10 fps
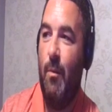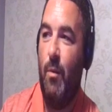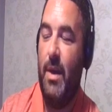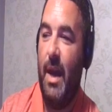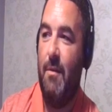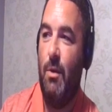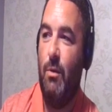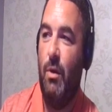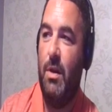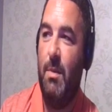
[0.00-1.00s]
we gave you
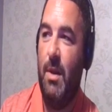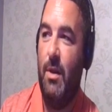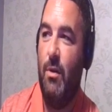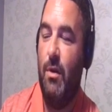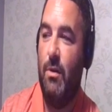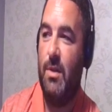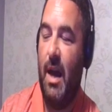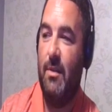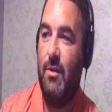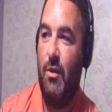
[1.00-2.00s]
90 million euros
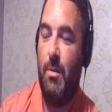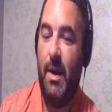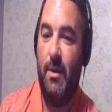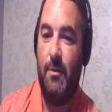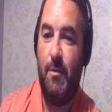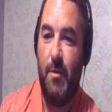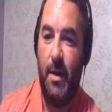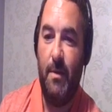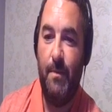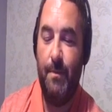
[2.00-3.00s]
and 2 players for free,
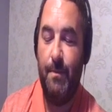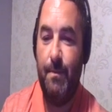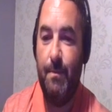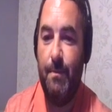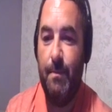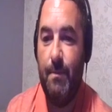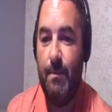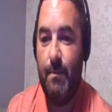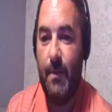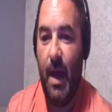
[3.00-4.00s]

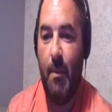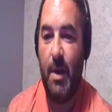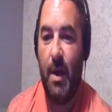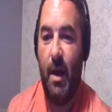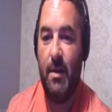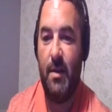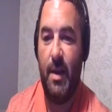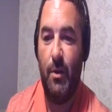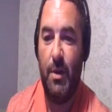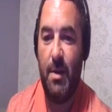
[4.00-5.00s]
and we called the deal
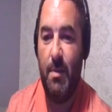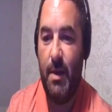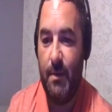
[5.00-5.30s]
90 million.